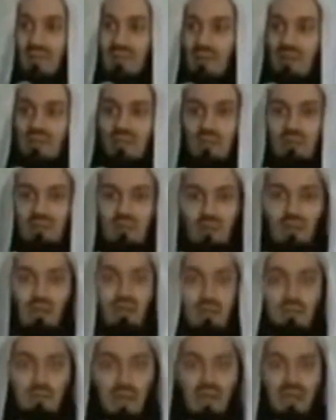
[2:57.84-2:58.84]
Because we've
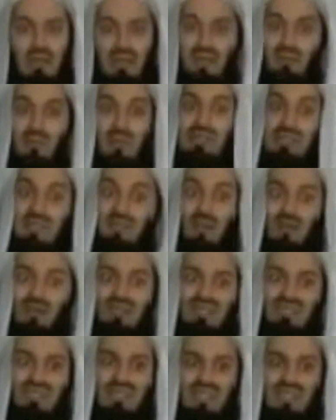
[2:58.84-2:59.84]
already married and we did all
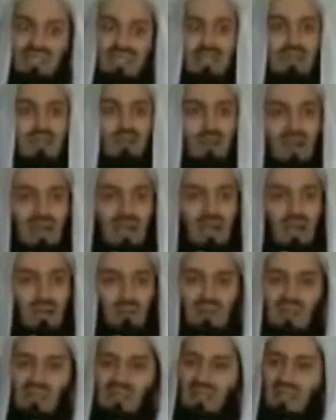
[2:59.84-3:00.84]
these things.
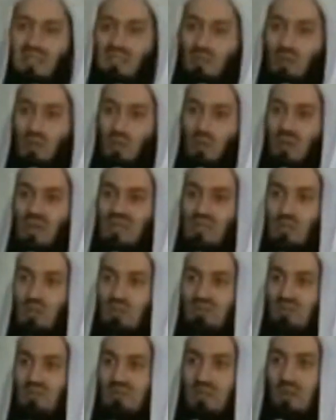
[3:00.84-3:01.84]
Well, there is always
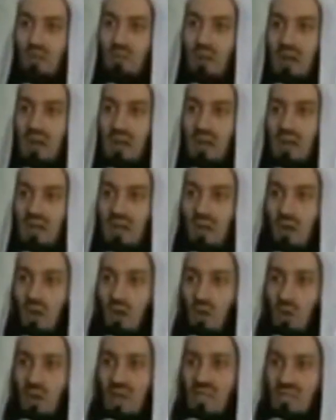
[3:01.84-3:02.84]
room for tawbah.
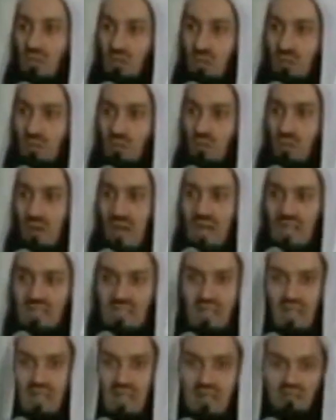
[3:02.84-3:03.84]
Always room to
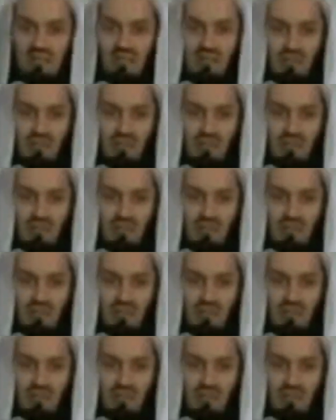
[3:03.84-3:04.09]
ask Allah for